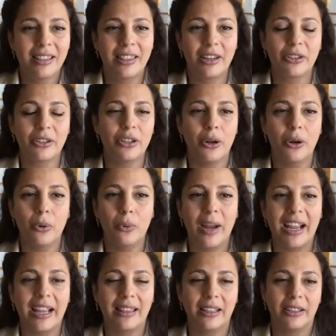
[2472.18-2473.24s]
no
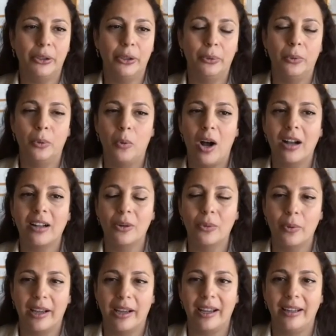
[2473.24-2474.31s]
way that you will walk
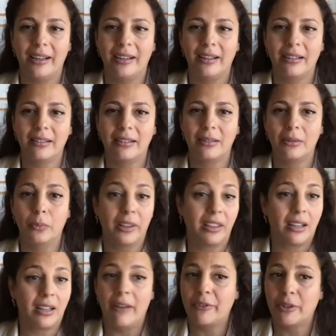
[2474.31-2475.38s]
away with a
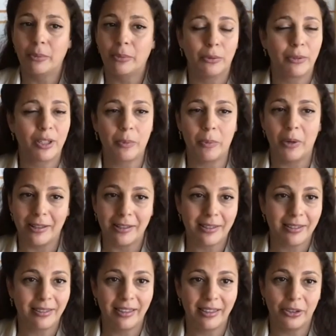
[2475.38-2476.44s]
comfortable
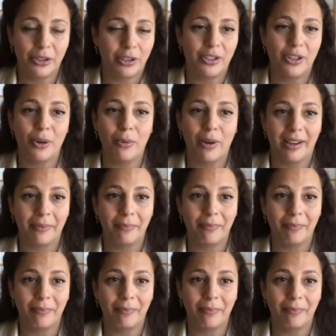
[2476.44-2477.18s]
response. There's just no way.